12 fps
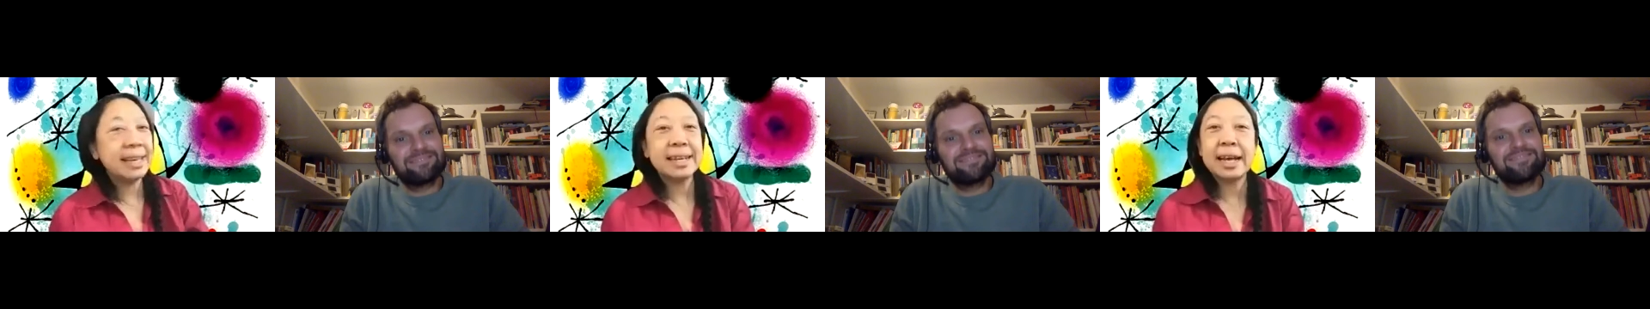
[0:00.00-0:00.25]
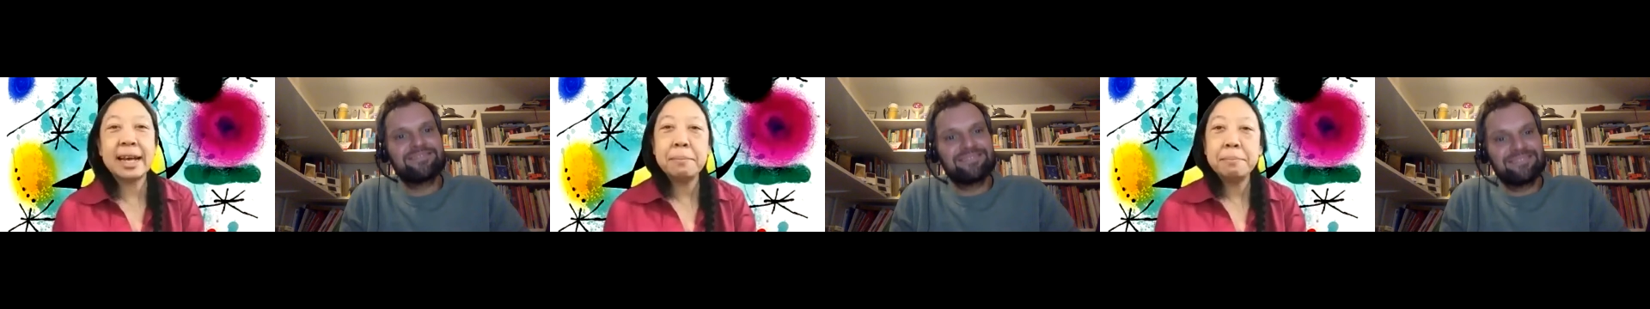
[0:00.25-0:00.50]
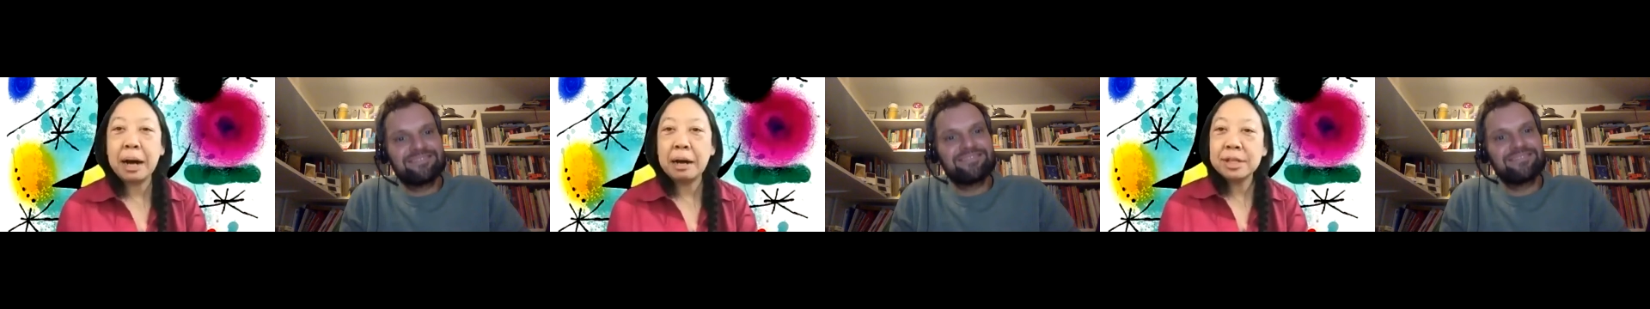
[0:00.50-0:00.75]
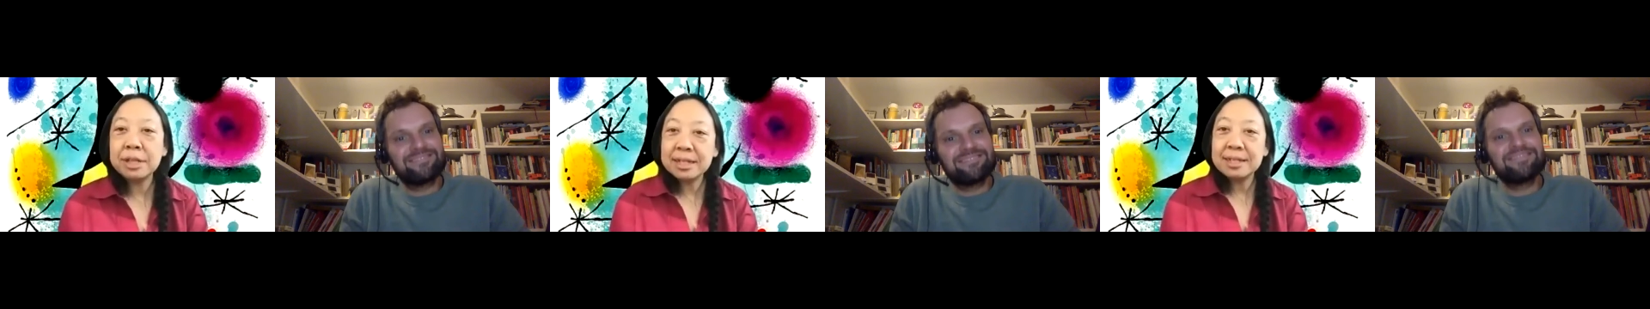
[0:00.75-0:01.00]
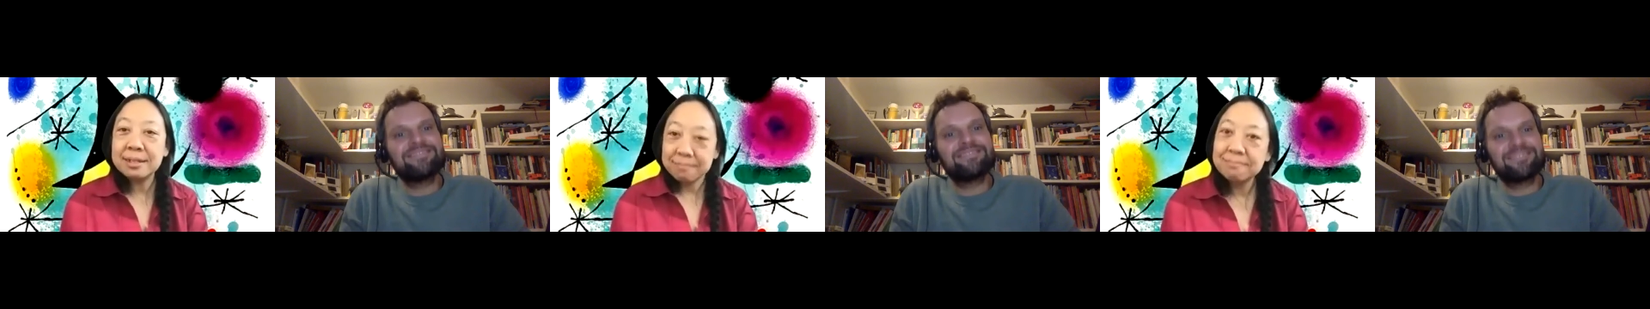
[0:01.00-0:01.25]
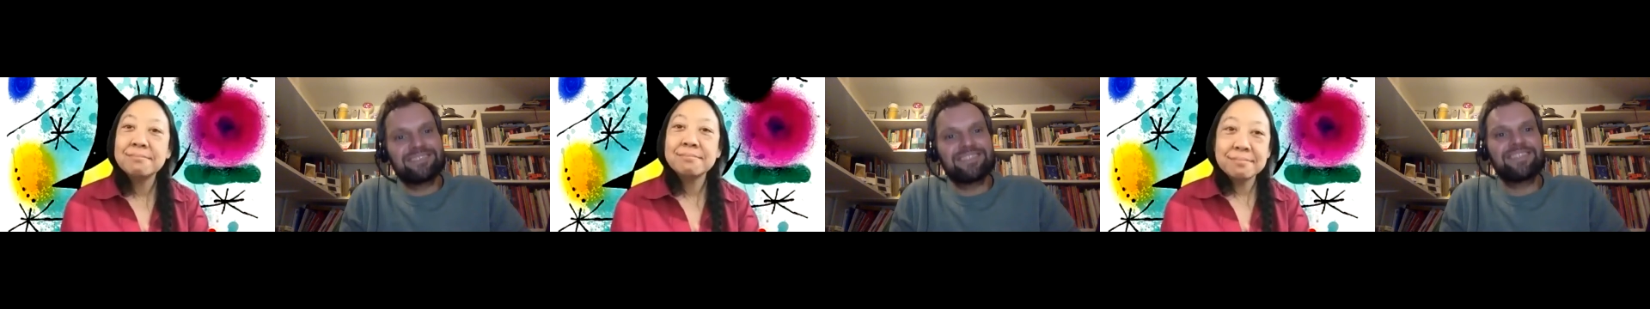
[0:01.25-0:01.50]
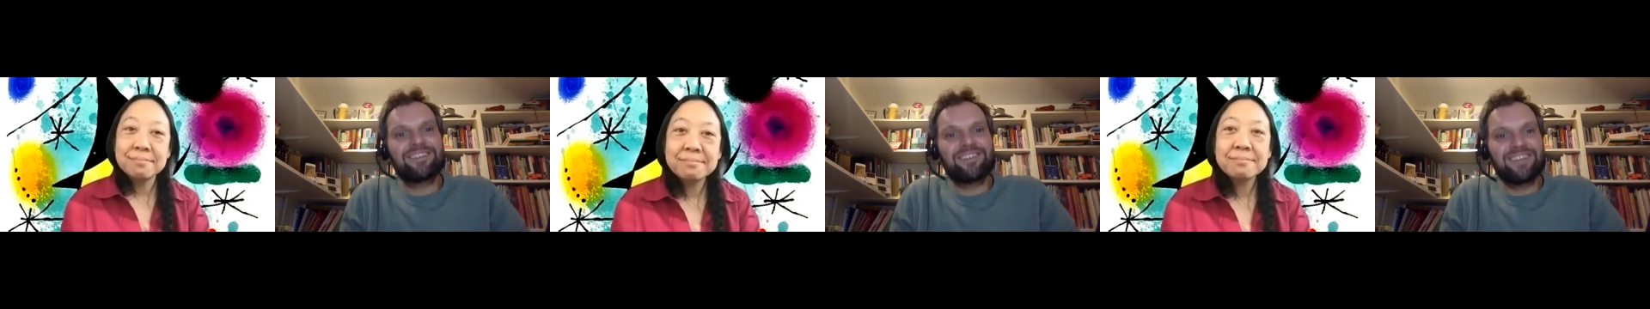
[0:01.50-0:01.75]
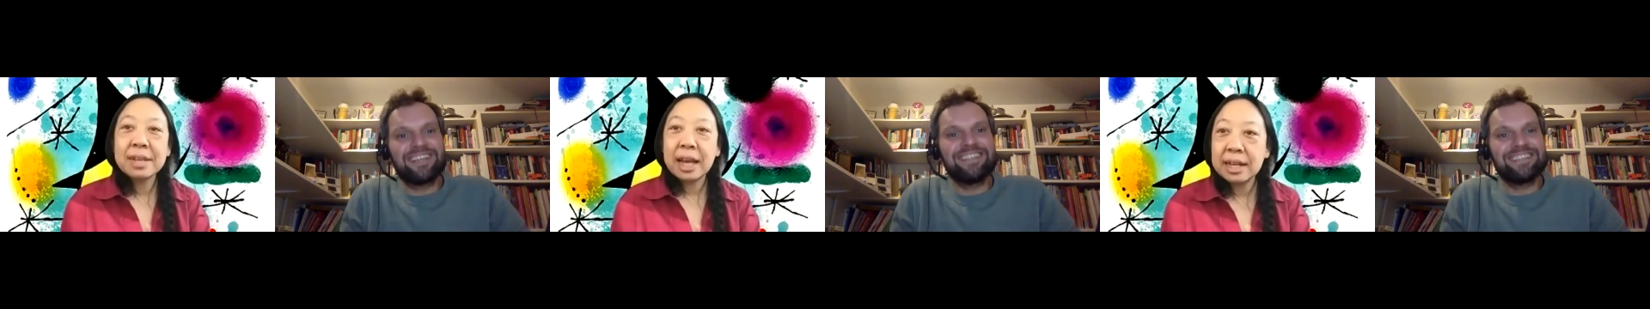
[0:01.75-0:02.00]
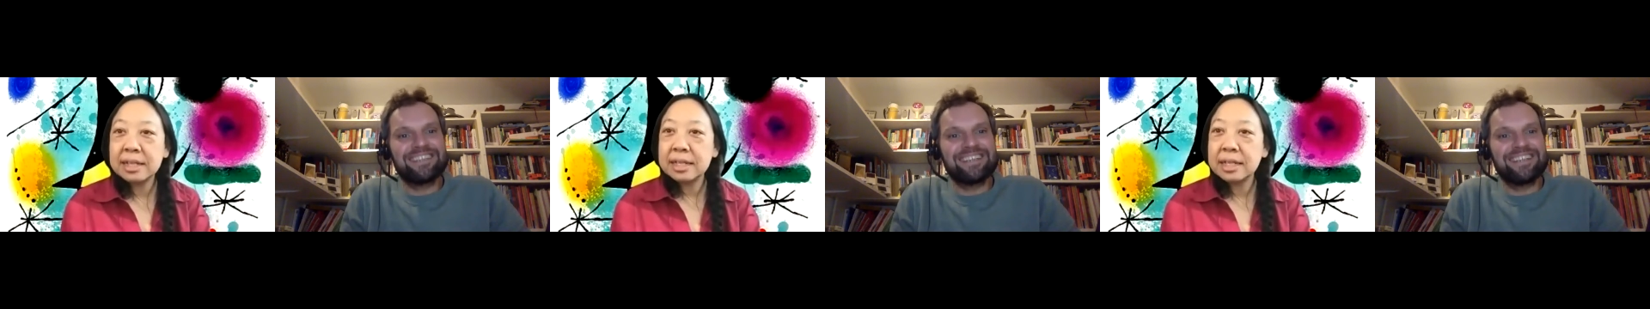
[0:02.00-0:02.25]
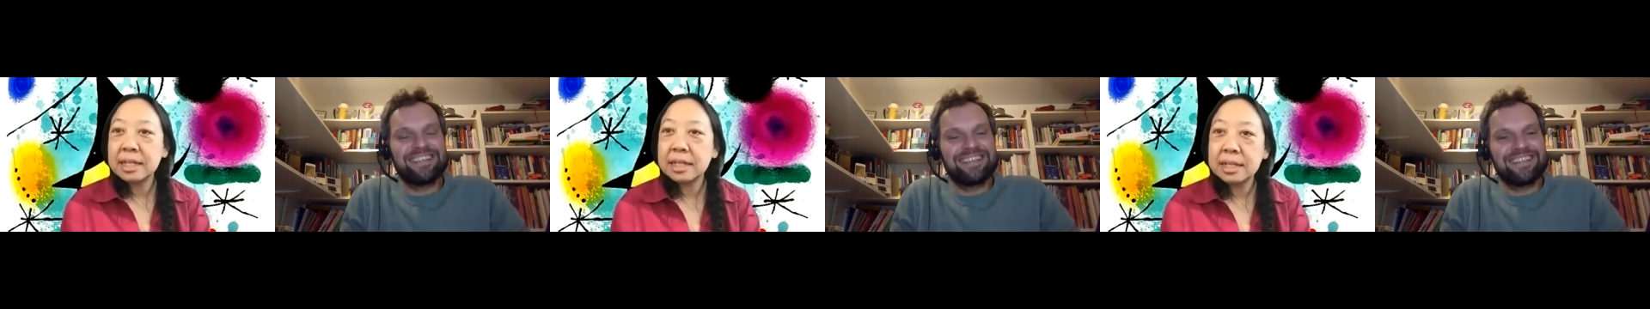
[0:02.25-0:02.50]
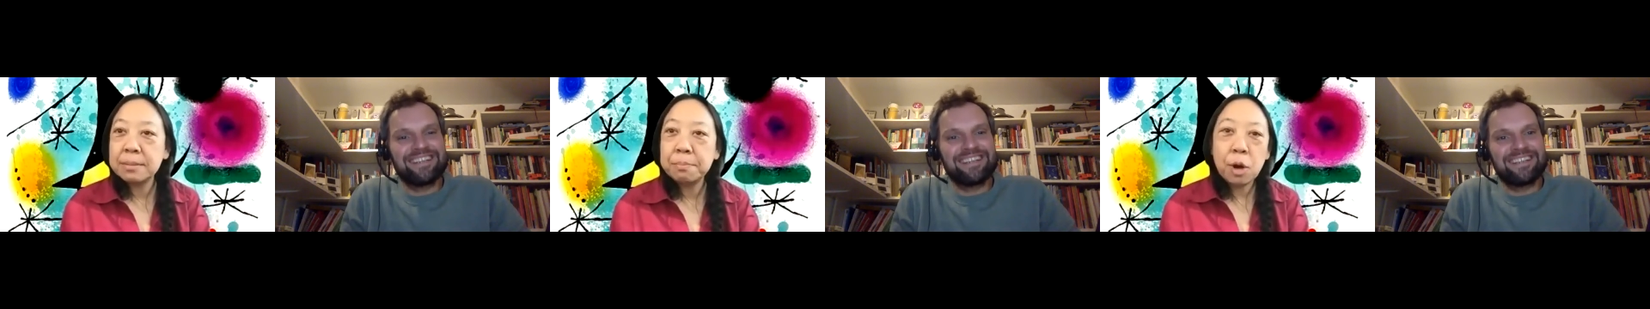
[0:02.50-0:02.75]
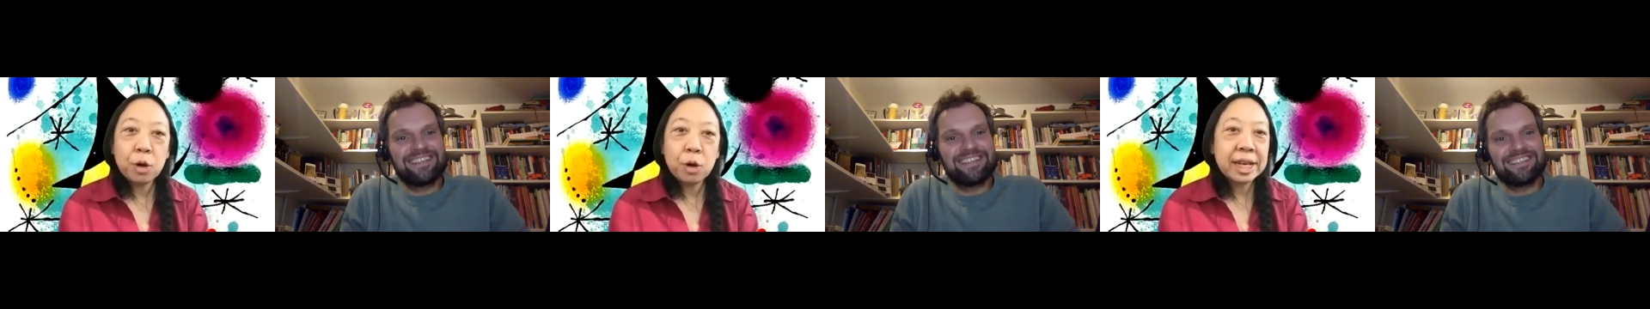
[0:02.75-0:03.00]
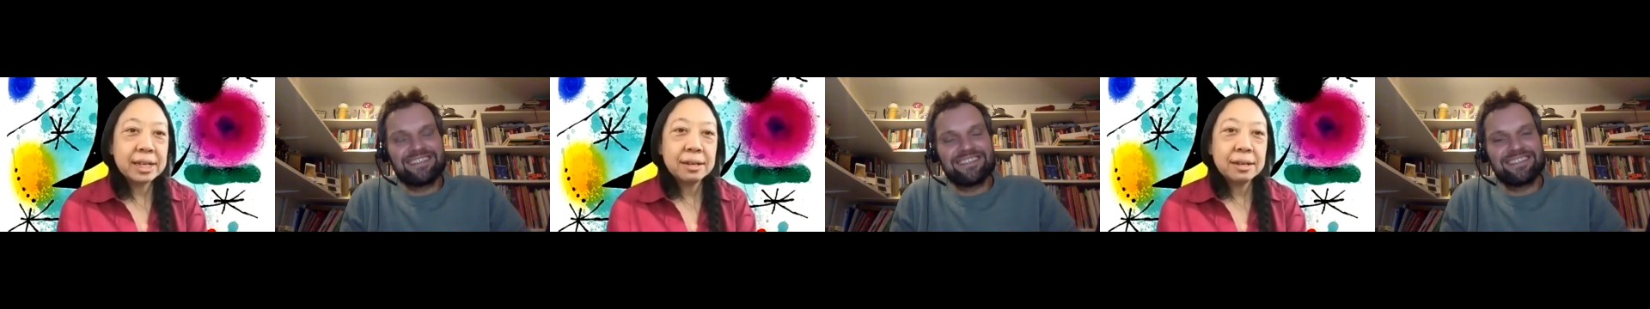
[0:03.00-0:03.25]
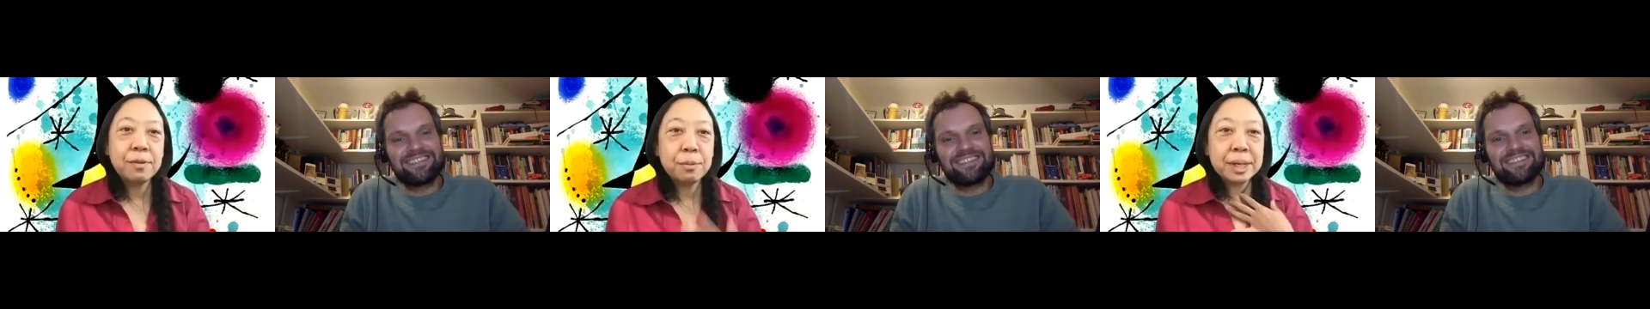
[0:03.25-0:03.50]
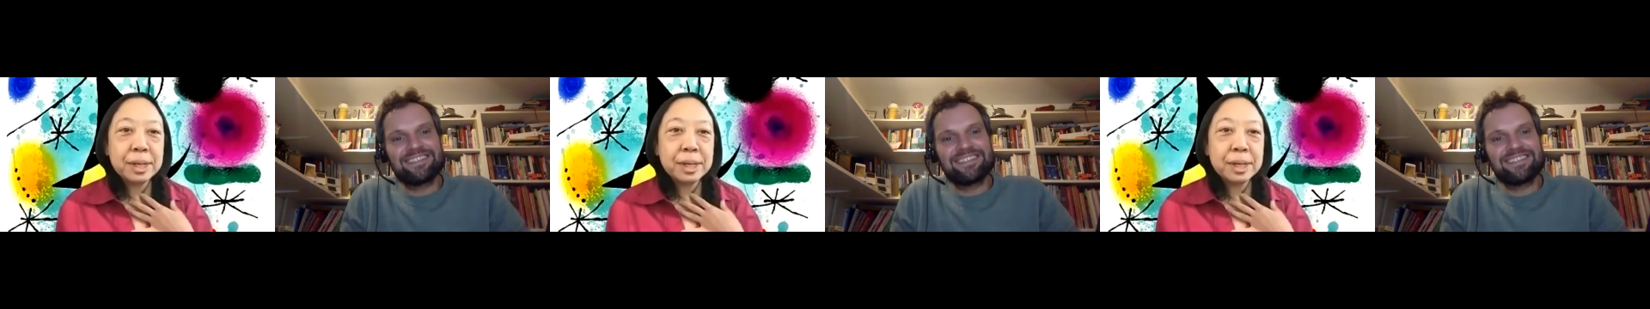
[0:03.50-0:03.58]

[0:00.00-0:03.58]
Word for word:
Speaker 1: and mountains. Great. This morning for me.